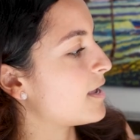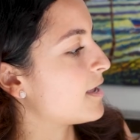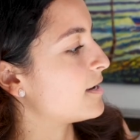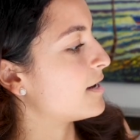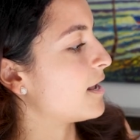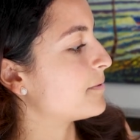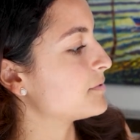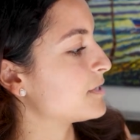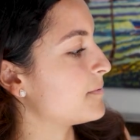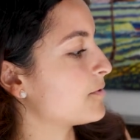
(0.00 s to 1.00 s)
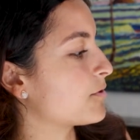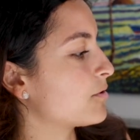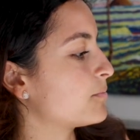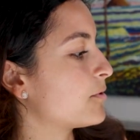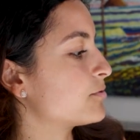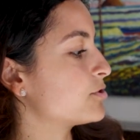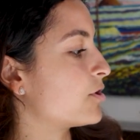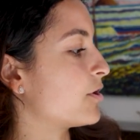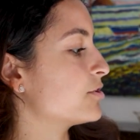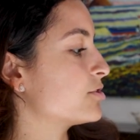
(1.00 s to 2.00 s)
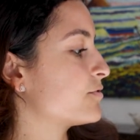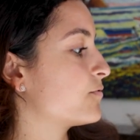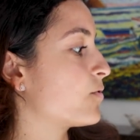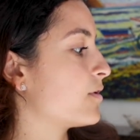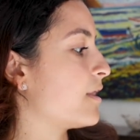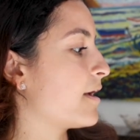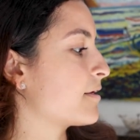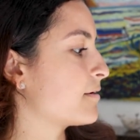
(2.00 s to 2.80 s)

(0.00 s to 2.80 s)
and it helps keep your GoPro charged for like,